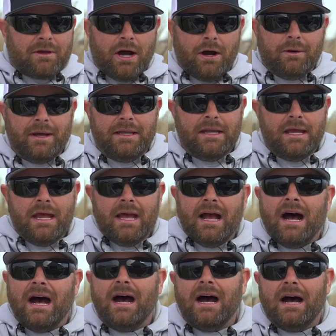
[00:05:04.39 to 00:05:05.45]
going
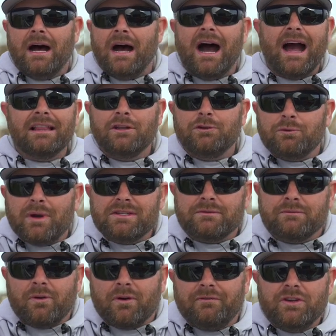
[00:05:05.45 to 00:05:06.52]
uh, Highland
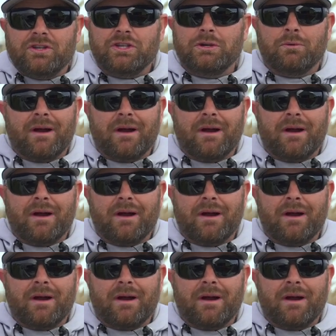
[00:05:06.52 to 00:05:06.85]
Reservoir fishing,